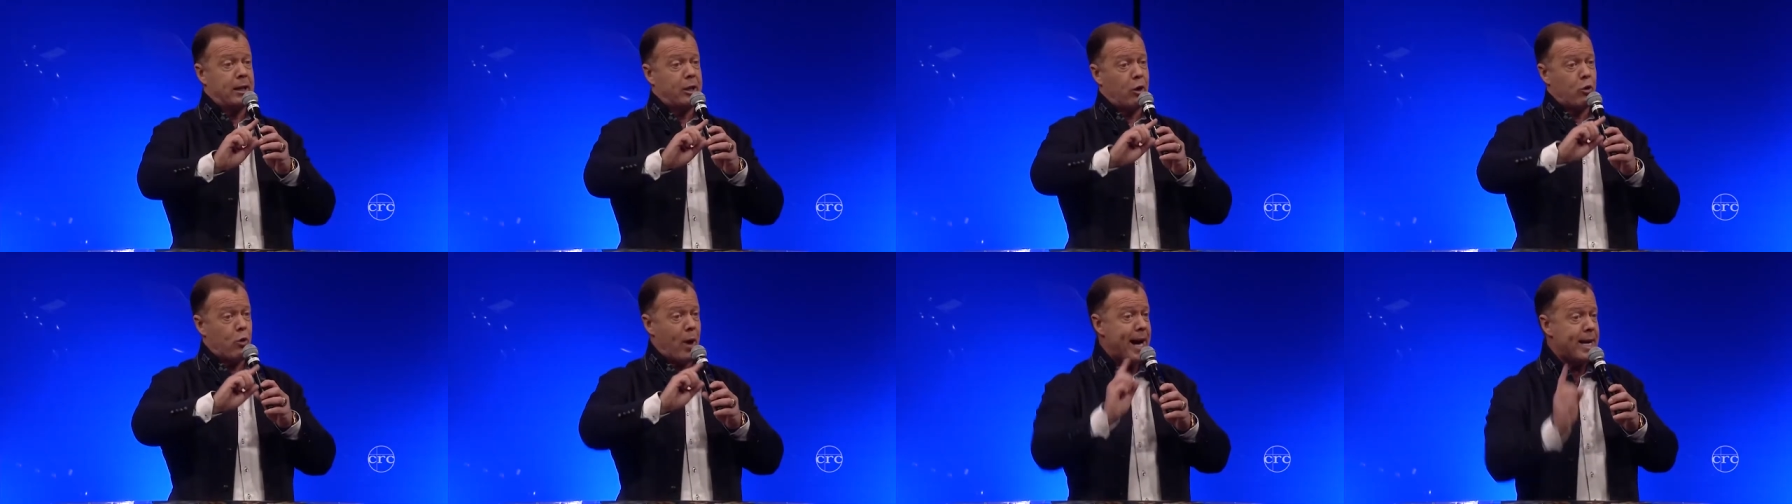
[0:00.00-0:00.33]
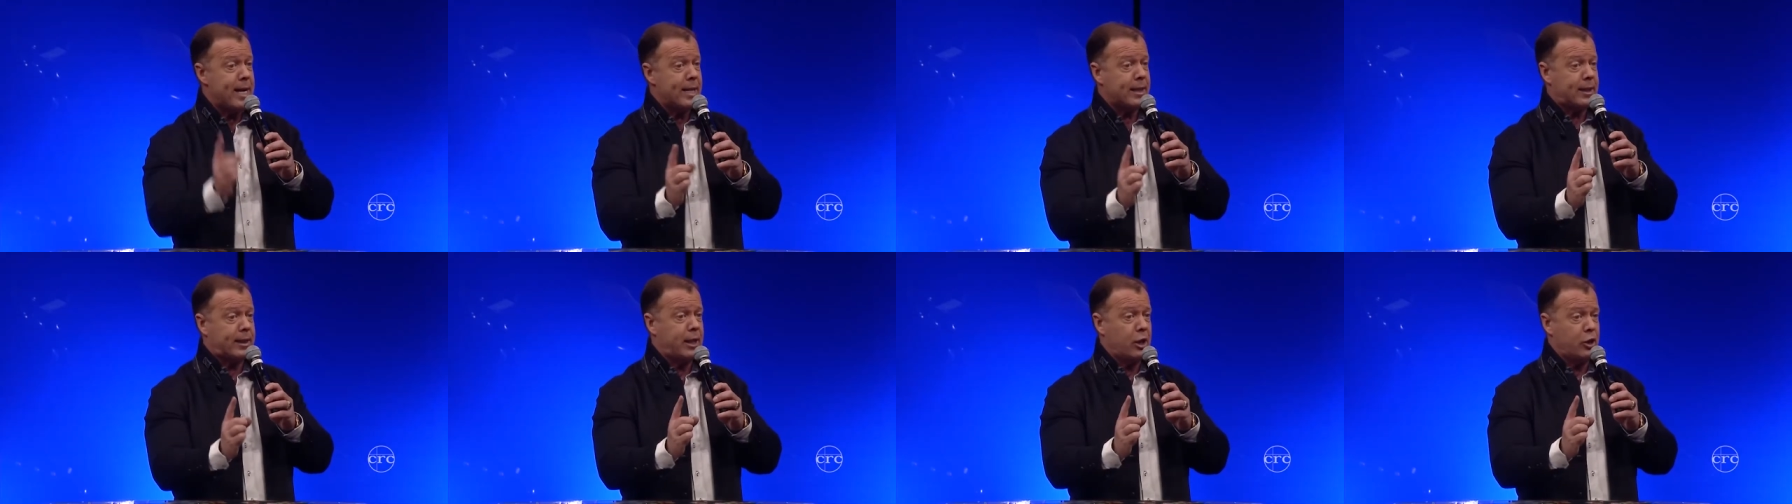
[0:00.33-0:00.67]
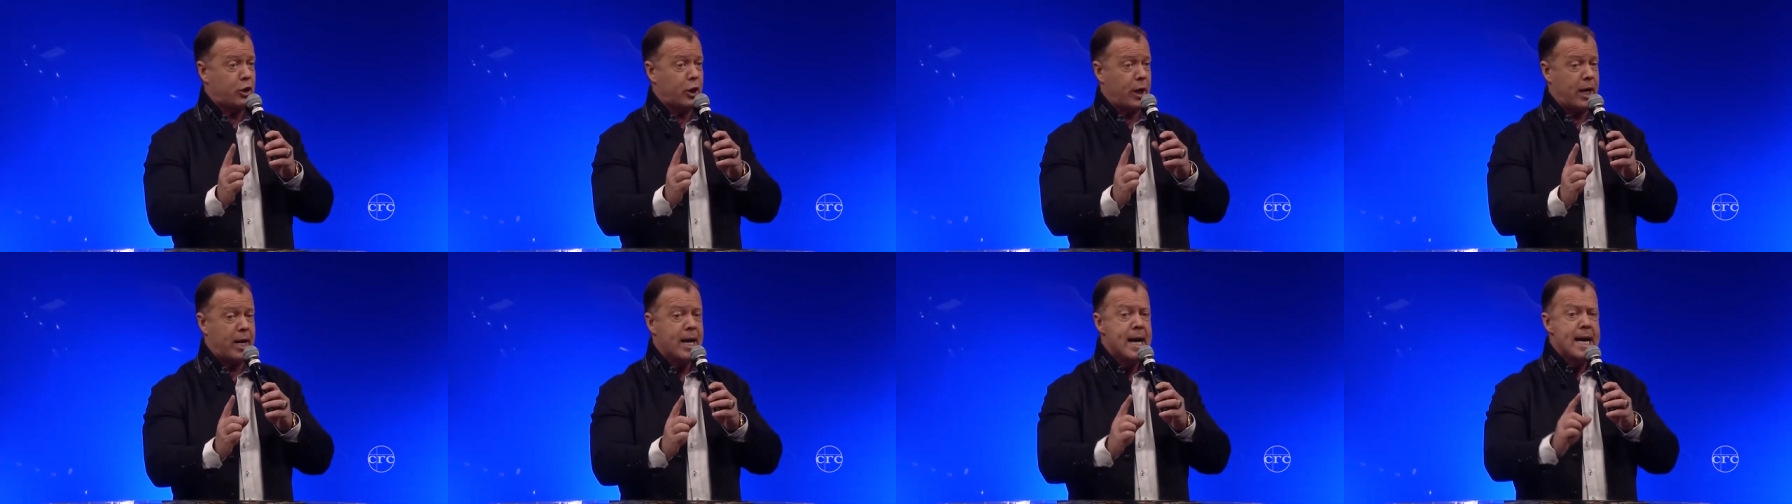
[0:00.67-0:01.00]
the right
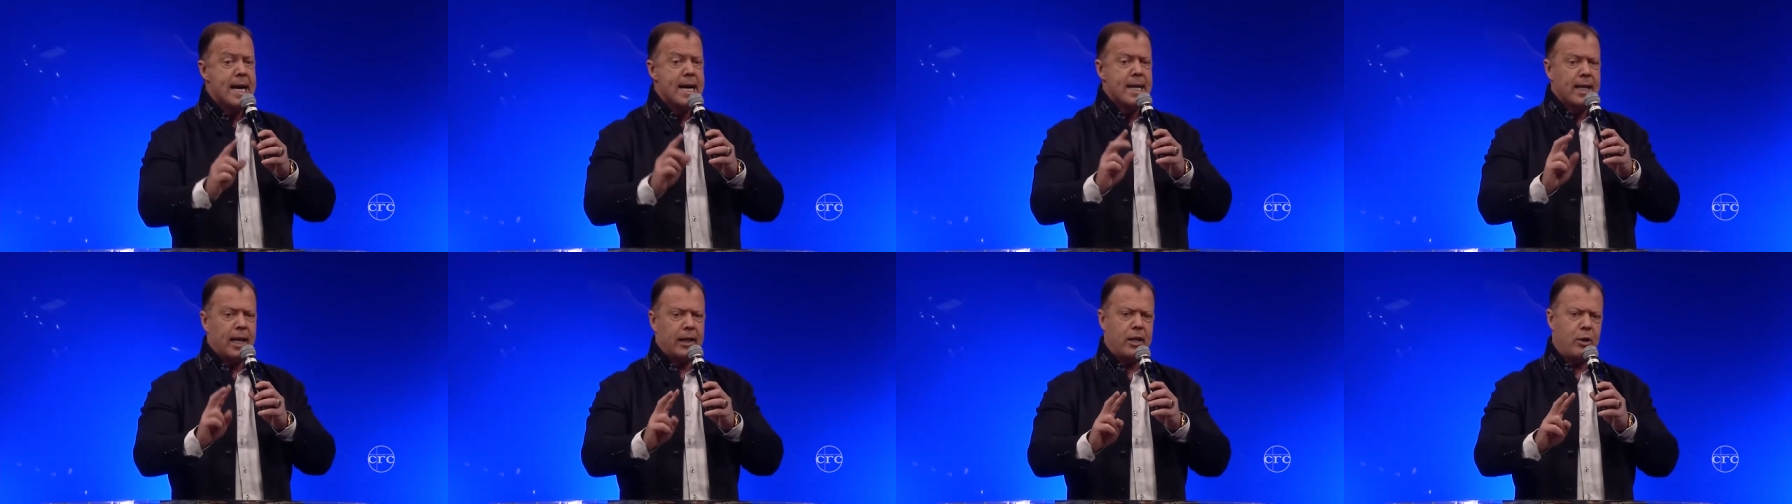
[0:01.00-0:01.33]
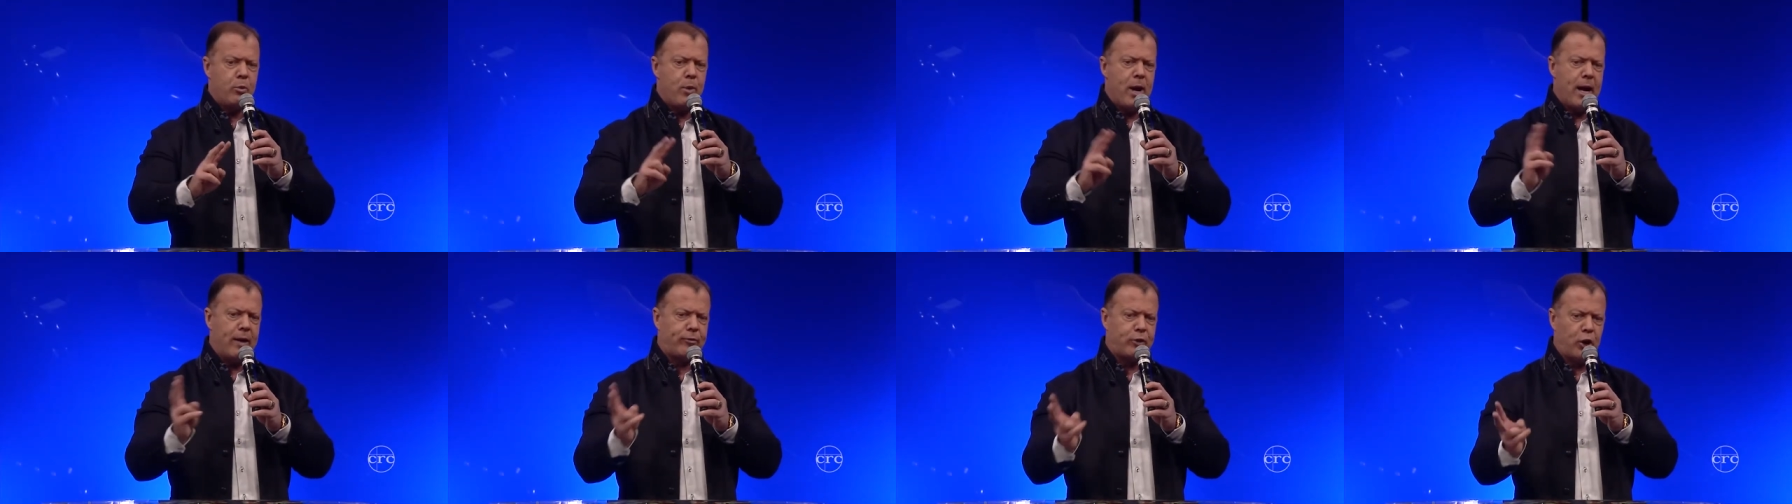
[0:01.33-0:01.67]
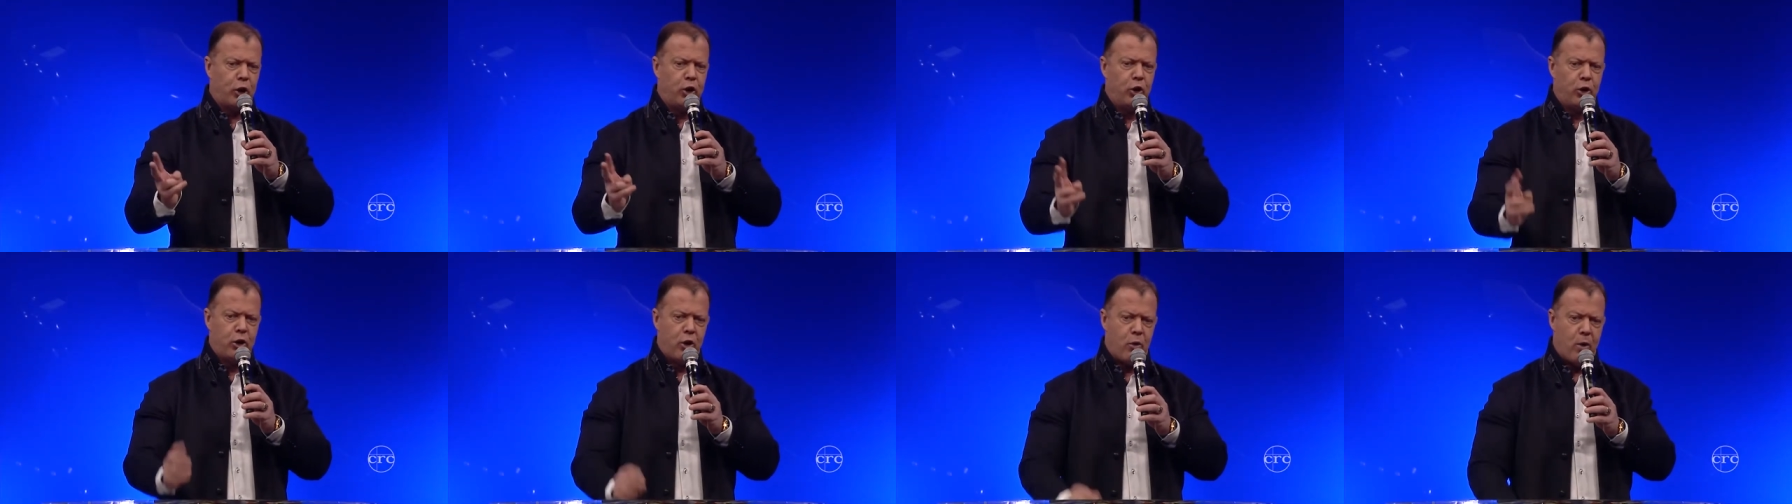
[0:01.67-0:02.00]
decision and then we have
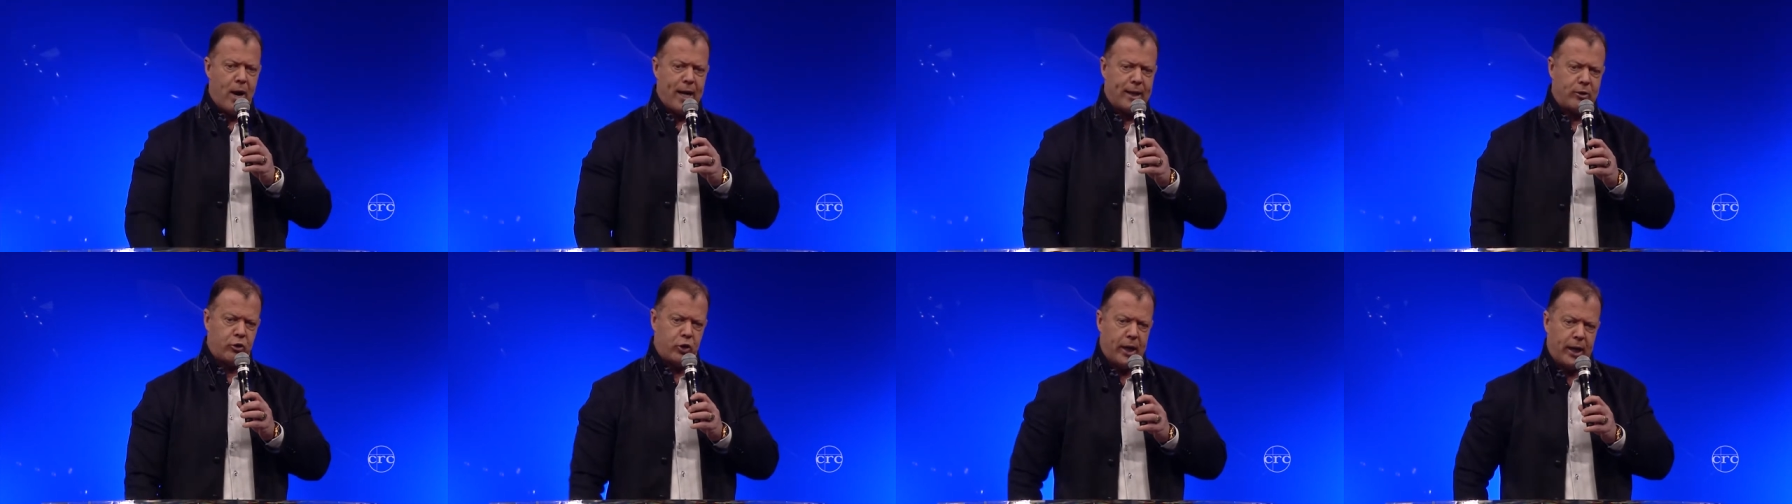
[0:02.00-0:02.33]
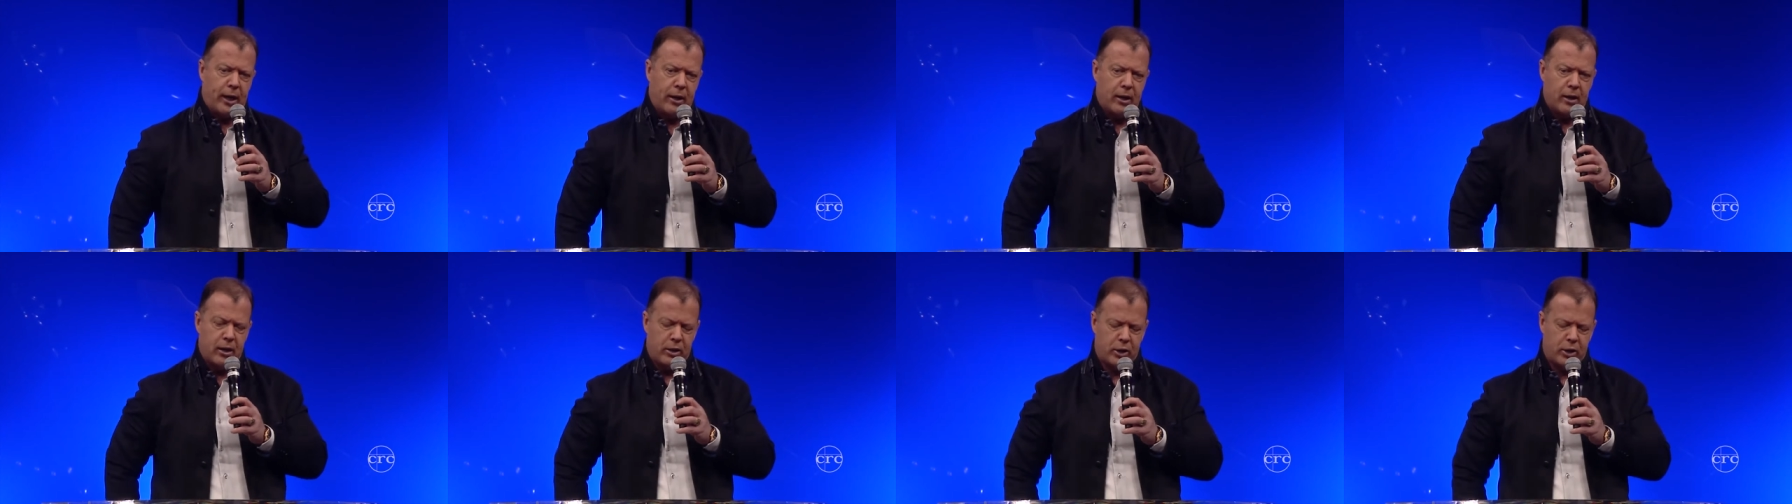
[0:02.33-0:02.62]
to do the right thing.